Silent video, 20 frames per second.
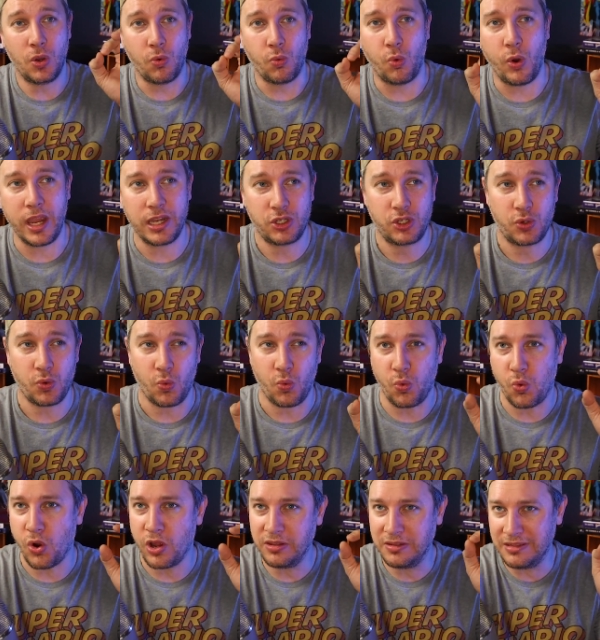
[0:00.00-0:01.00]
which
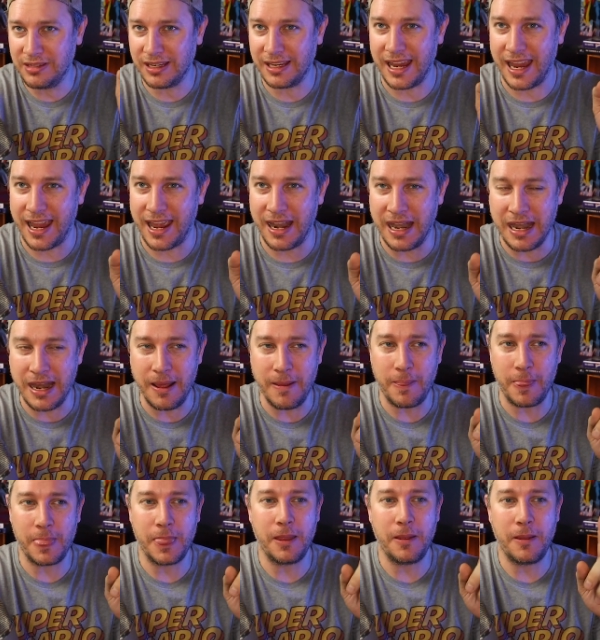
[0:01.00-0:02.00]
once again,
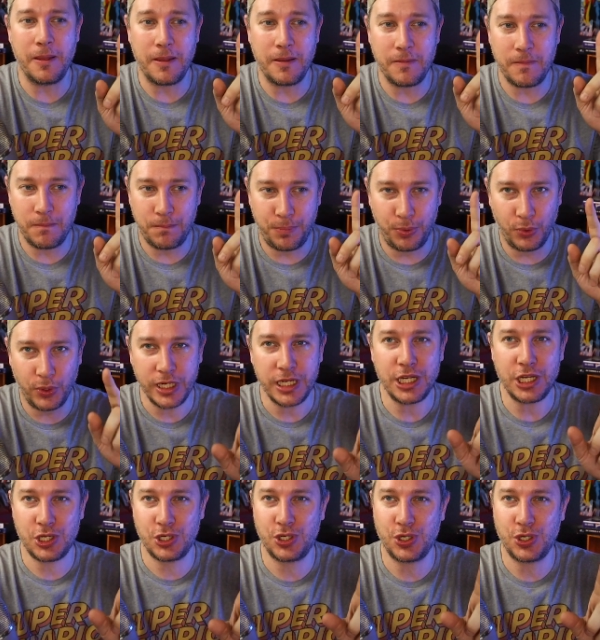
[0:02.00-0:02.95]
pretty